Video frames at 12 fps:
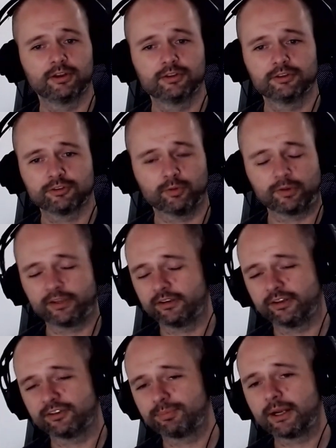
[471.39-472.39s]
so
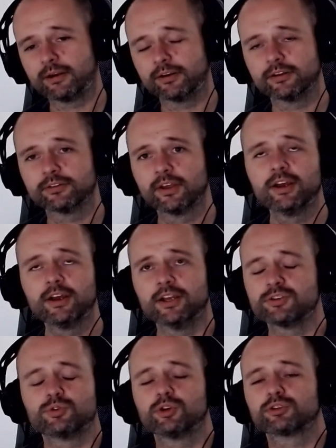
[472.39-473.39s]
little experience
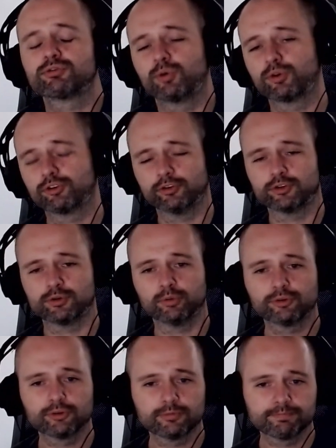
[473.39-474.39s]
is to just focus on the
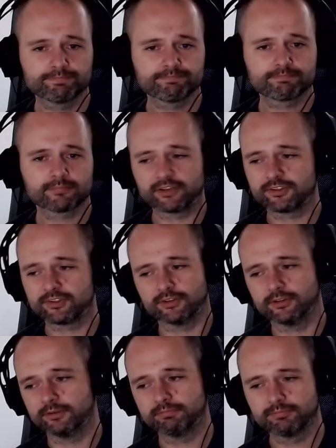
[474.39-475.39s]
tools that's
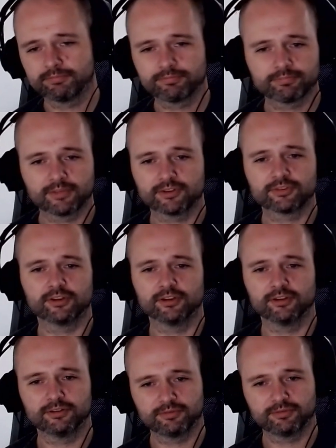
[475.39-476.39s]
the that's
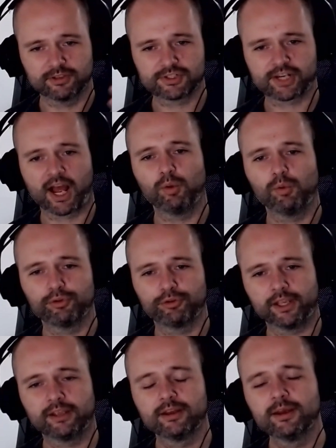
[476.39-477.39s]
the the shallow
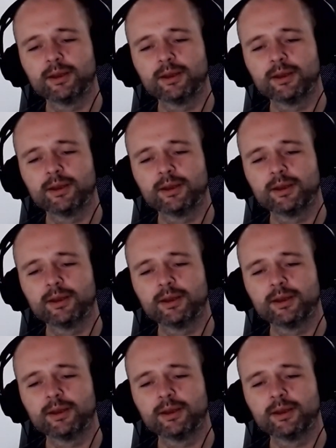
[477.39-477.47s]
thing